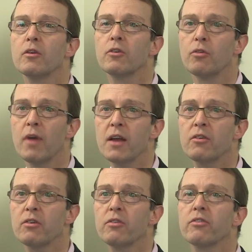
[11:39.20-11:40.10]

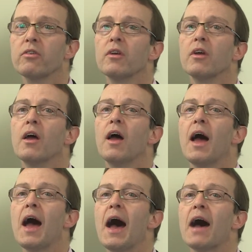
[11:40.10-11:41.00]
Directors
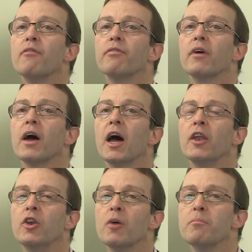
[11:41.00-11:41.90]
have a
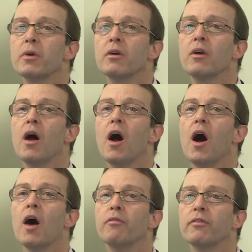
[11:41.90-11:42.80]
number
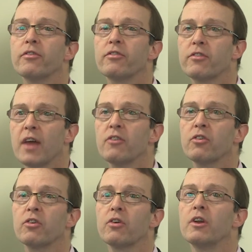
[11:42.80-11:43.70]
of
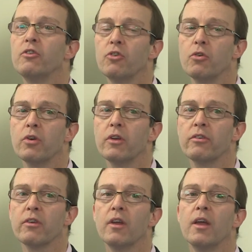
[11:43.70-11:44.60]
statutory
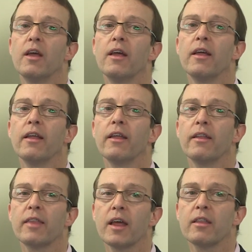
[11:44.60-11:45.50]
duties
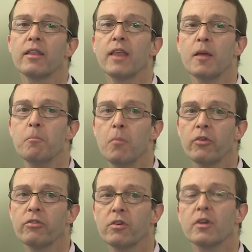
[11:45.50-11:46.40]
that they
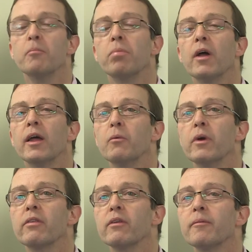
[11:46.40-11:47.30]
must comply
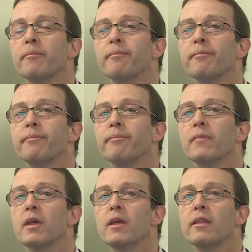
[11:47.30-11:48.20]
with.
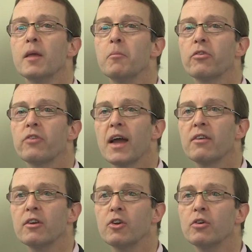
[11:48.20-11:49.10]
They must
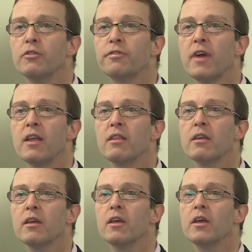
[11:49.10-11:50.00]
act in good faith
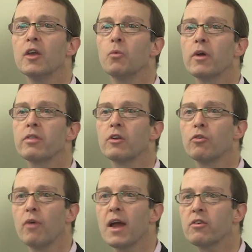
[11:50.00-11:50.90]
in what the
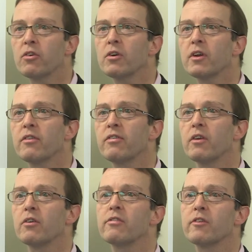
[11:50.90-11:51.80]
director
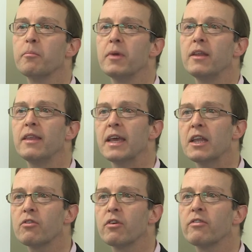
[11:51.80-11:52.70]
considers to be the
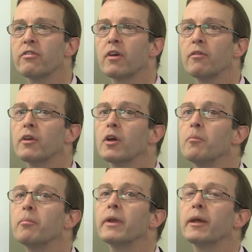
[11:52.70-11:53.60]
interests of the
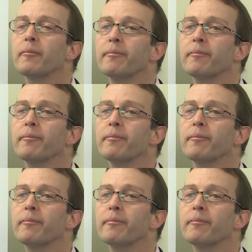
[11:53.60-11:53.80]
company.